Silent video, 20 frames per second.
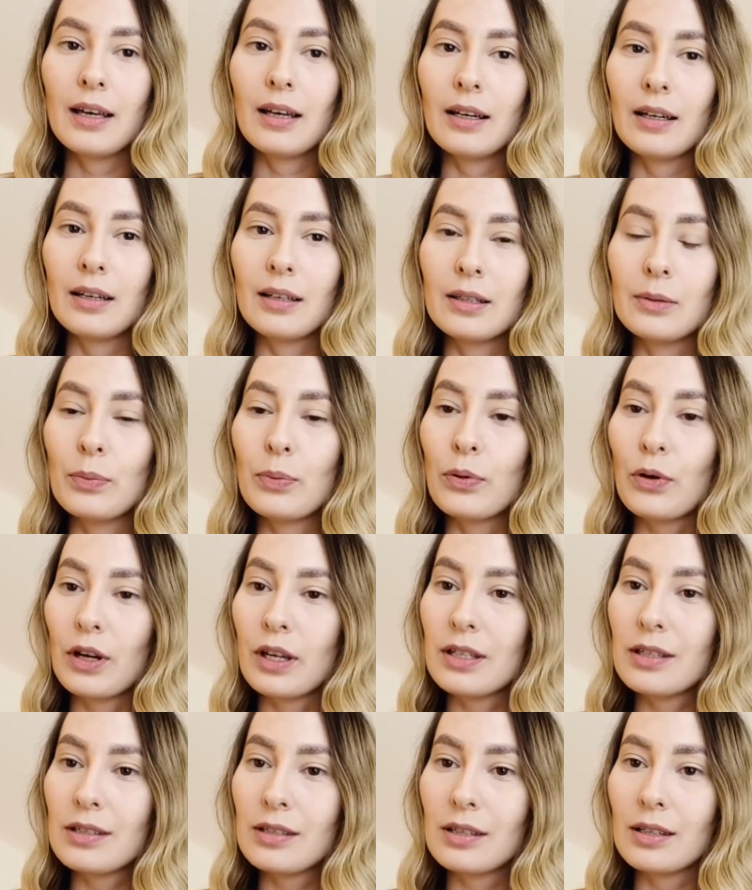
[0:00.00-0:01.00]
The
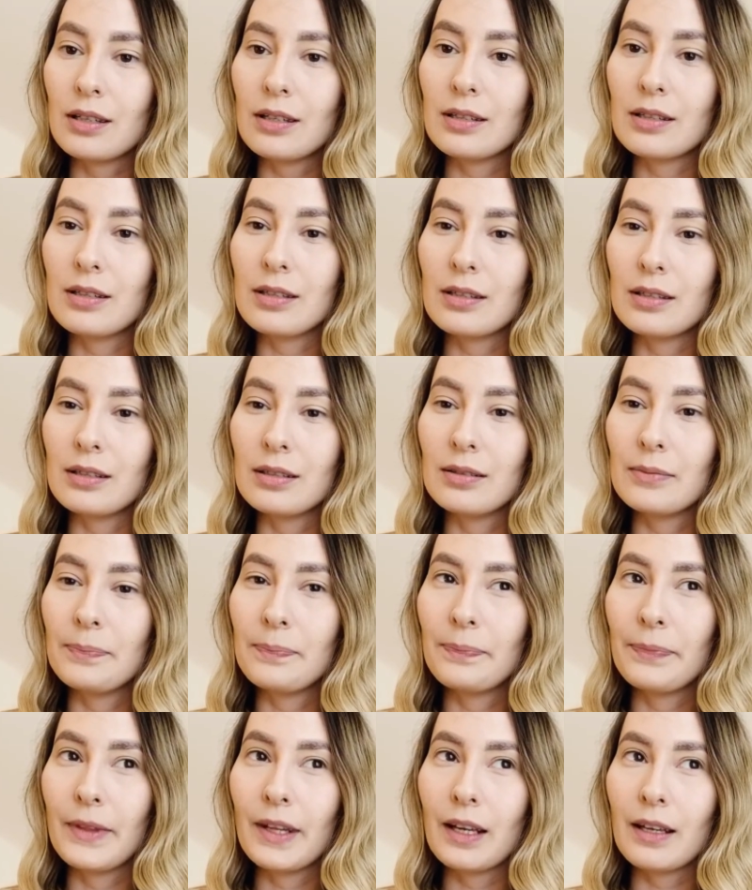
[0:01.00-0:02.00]
price is
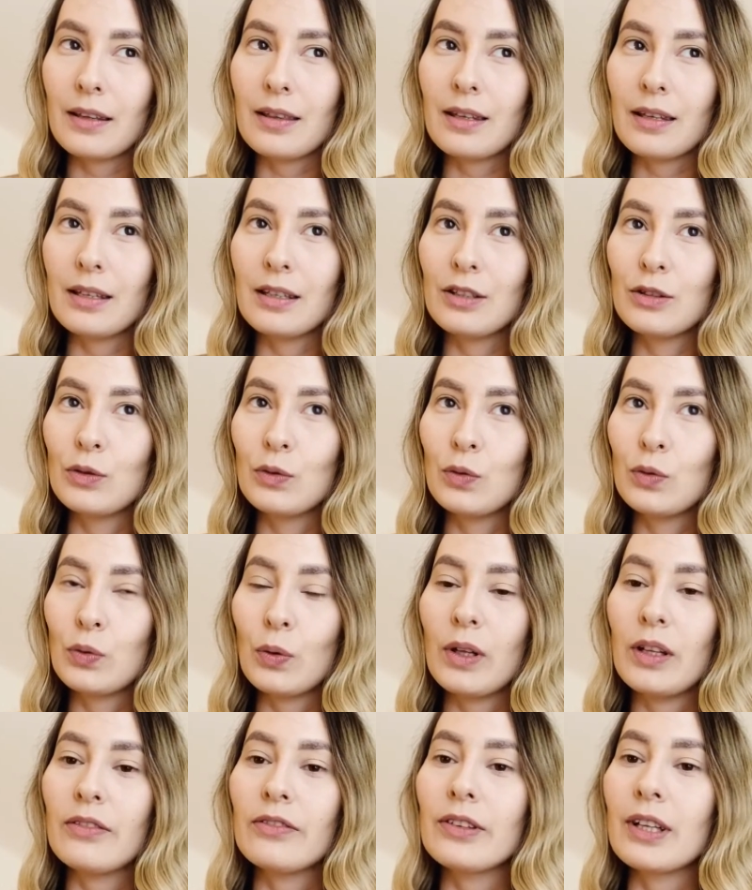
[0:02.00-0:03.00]
I think
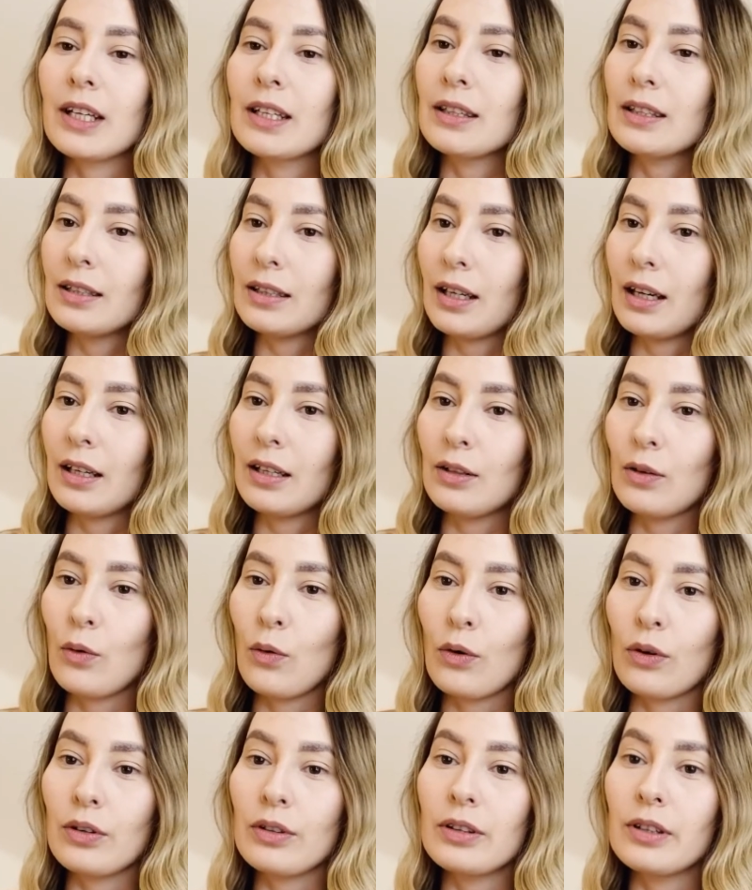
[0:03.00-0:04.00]
$12.99
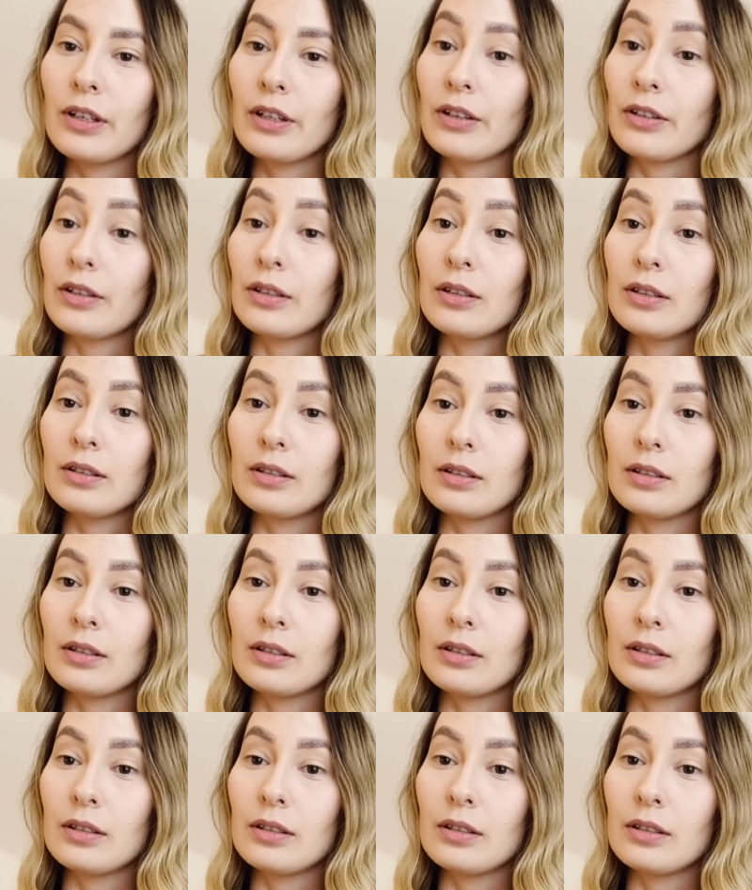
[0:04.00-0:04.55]
on their